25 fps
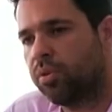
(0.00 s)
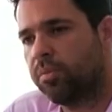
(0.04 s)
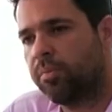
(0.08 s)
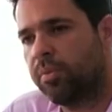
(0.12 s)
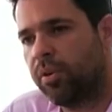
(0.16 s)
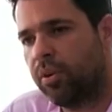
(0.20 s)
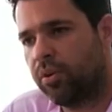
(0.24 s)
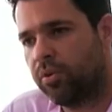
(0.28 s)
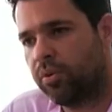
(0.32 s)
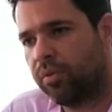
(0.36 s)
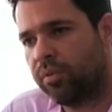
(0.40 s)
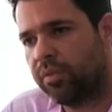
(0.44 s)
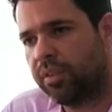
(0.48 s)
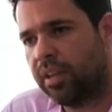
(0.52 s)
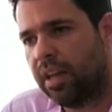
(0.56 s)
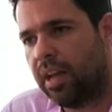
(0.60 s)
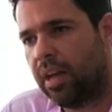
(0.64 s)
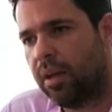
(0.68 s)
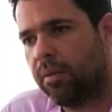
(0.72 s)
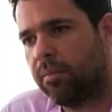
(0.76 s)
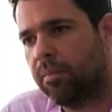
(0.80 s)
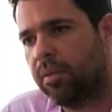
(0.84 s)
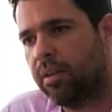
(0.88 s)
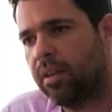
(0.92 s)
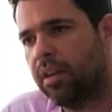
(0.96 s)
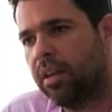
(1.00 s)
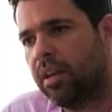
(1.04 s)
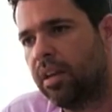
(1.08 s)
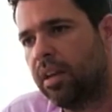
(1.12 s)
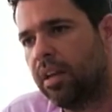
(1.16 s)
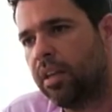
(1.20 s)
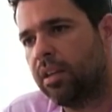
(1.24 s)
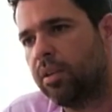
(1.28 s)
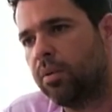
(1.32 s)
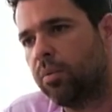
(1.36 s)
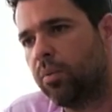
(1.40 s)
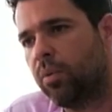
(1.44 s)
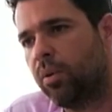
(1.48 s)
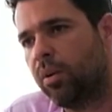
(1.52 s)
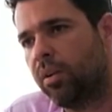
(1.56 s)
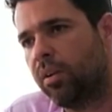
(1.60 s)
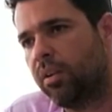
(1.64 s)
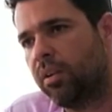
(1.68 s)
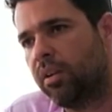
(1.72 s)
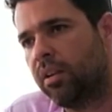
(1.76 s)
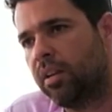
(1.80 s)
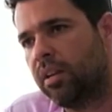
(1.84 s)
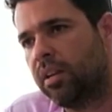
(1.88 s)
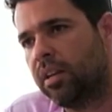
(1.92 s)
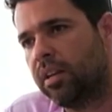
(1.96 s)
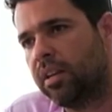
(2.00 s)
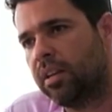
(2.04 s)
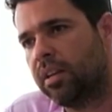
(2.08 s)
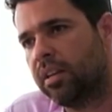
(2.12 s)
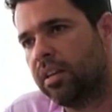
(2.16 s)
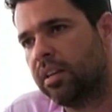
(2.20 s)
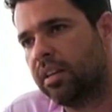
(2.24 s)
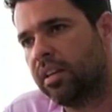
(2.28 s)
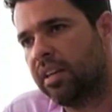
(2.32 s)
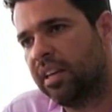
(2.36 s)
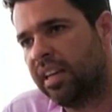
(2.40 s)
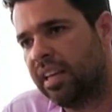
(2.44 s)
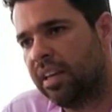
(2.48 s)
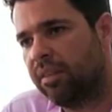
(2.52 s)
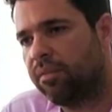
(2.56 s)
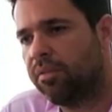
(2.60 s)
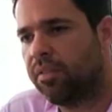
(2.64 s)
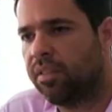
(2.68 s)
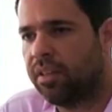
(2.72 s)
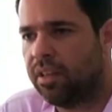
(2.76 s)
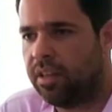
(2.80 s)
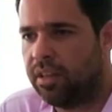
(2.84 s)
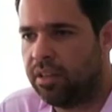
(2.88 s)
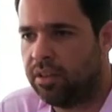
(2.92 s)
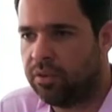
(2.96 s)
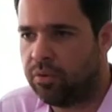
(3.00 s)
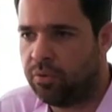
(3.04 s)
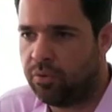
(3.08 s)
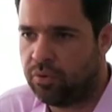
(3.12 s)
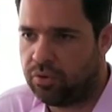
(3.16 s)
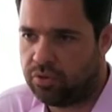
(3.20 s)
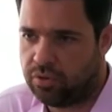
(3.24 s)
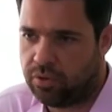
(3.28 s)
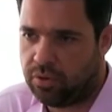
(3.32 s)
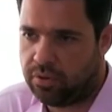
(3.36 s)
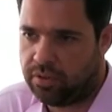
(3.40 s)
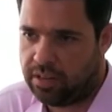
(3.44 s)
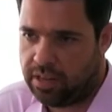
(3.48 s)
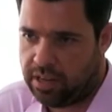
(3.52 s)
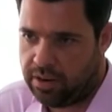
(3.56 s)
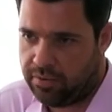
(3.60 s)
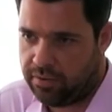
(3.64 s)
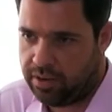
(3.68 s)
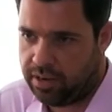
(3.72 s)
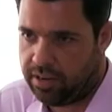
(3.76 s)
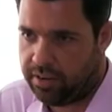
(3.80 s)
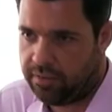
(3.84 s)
a short period of time, it will leave the Eurozone